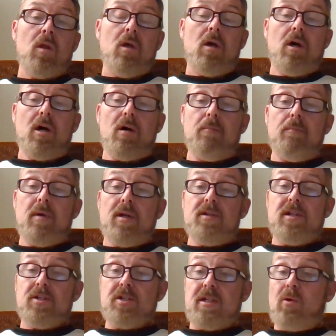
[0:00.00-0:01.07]
Um,
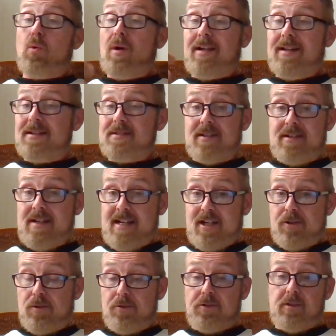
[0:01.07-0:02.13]
additionally, what is
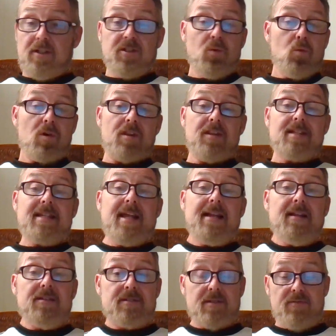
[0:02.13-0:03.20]
natural selection? What are the
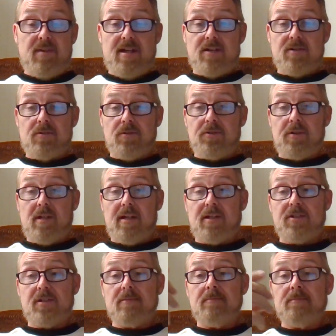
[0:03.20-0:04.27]
tenets of natural
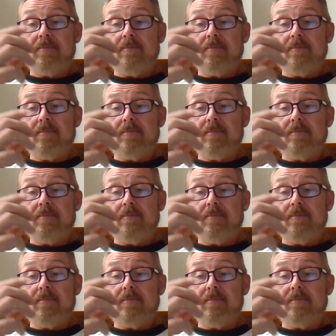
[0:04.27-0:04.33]
selection?